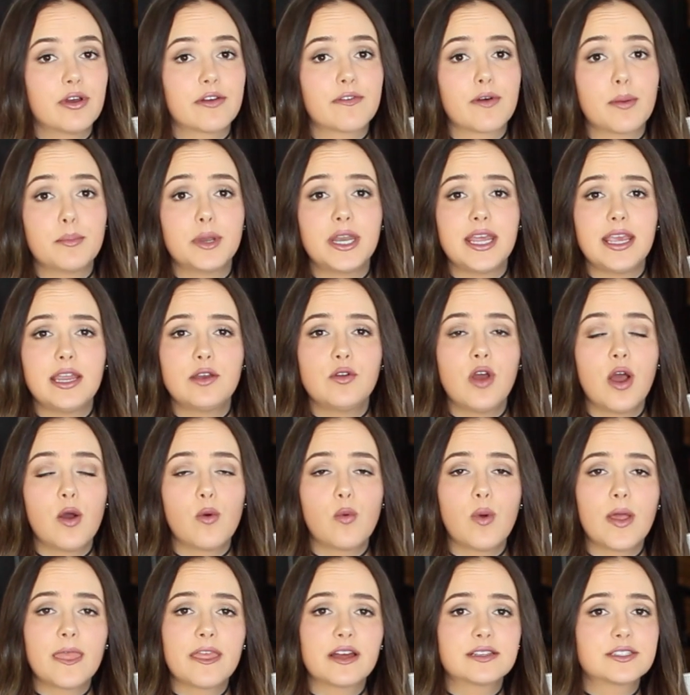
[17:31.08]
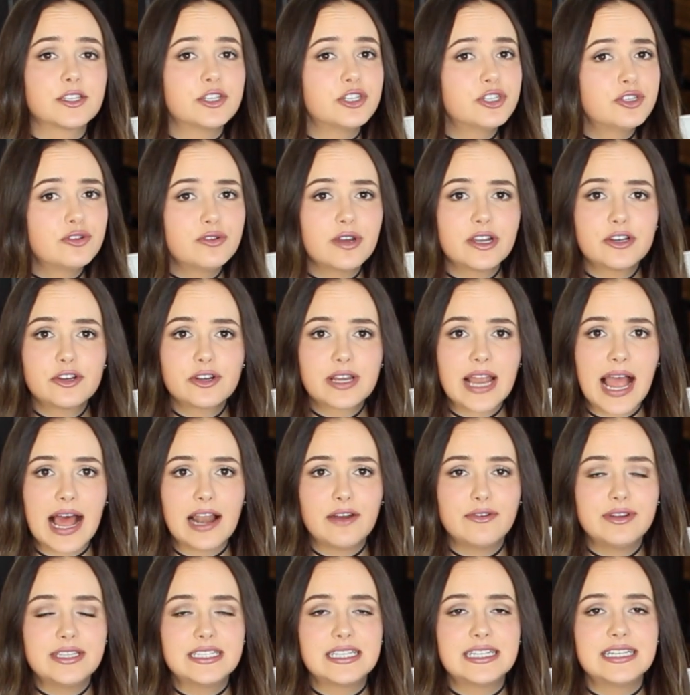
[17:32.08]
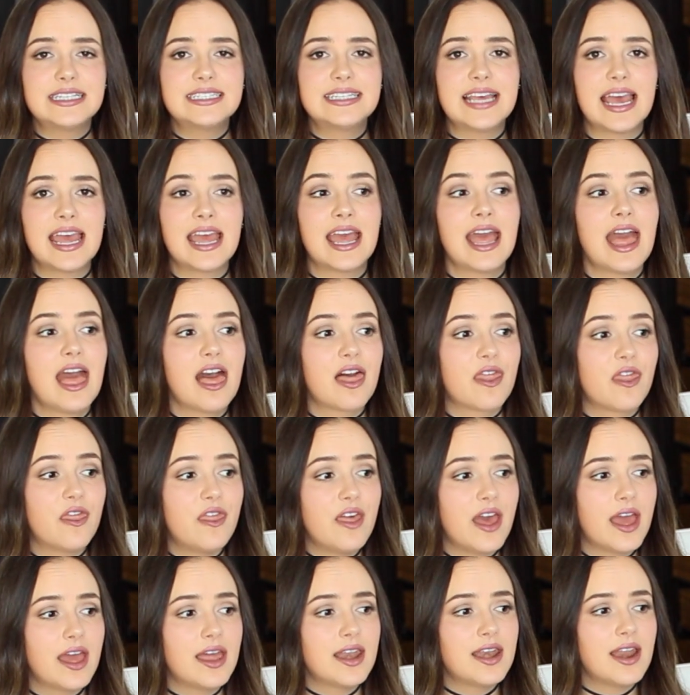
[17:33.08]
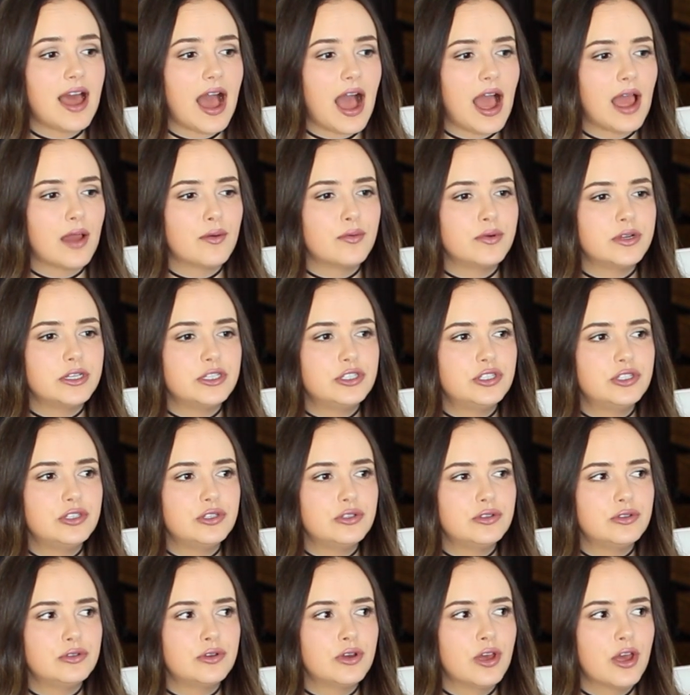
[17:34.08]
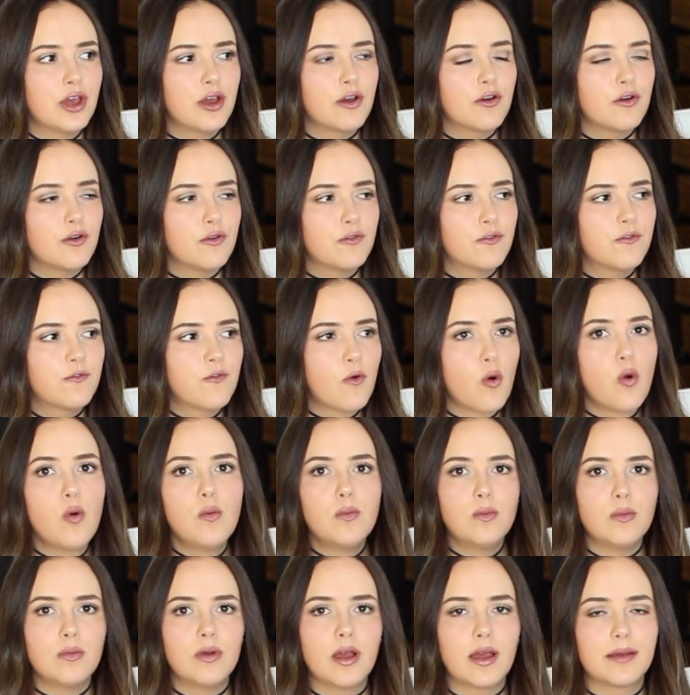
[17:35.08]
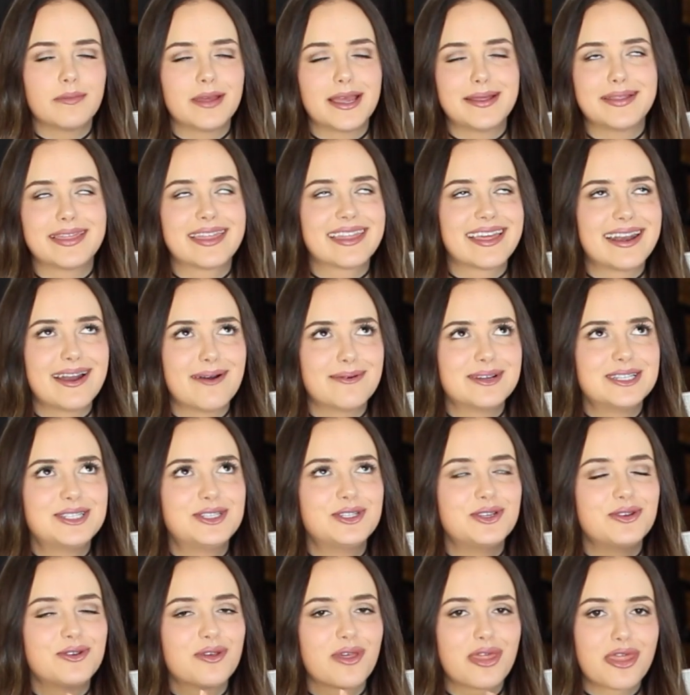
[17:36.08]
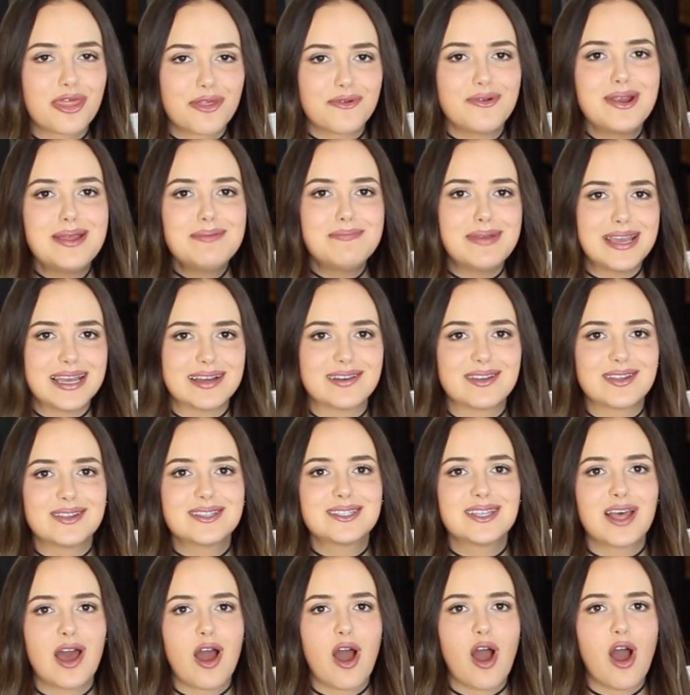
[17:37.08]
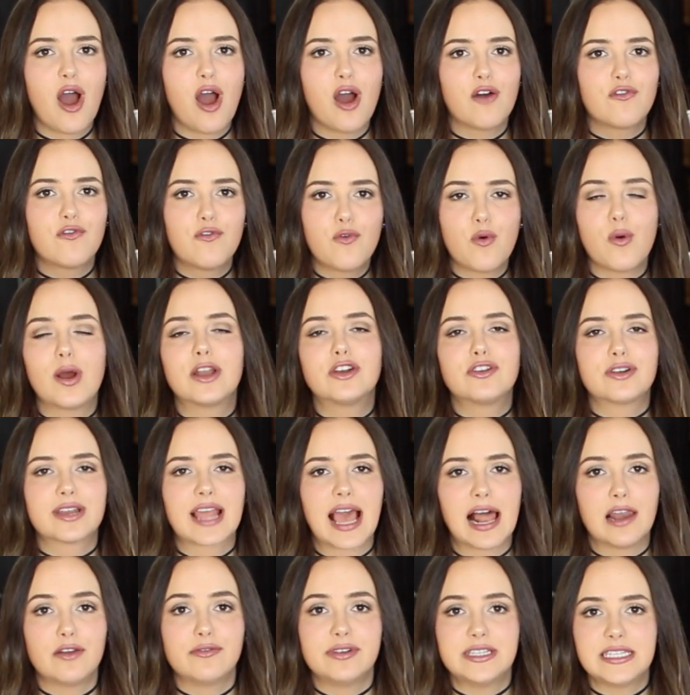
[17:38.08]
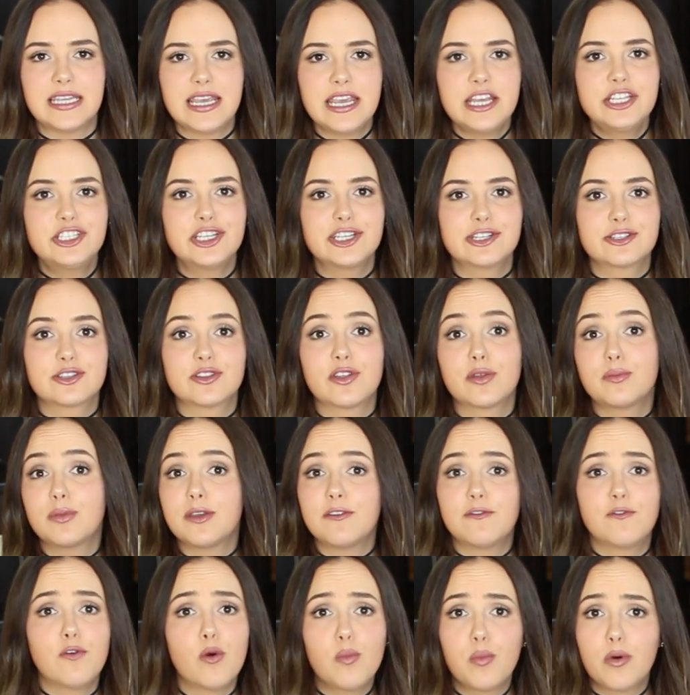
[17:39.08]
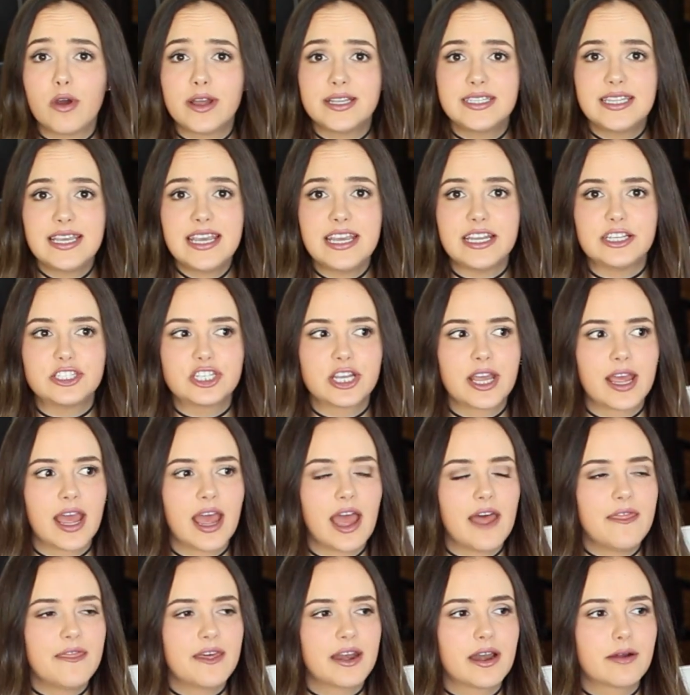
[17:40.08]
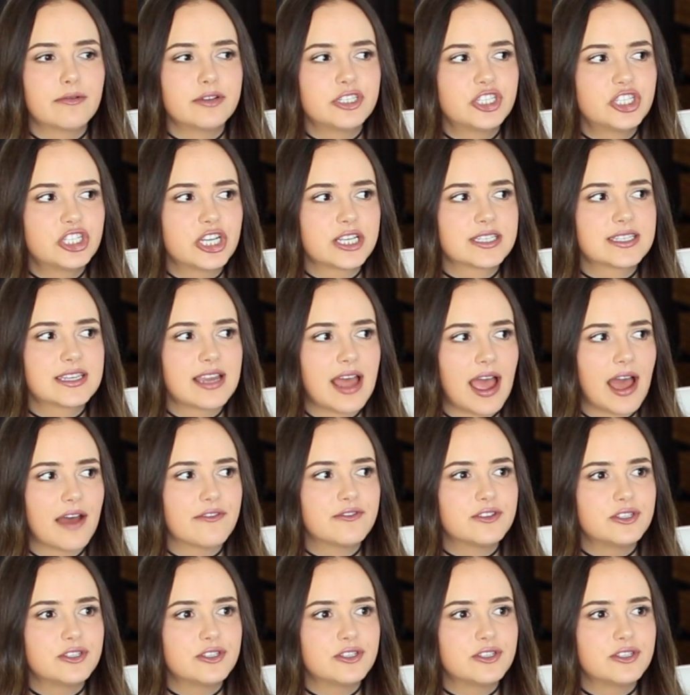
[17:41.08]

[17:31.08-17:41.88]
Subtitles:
well, if I'm going to eat 1,200 calories in a day, then I would do 3 meals of 400 calories each, so that'd be 4 points each. And then I would just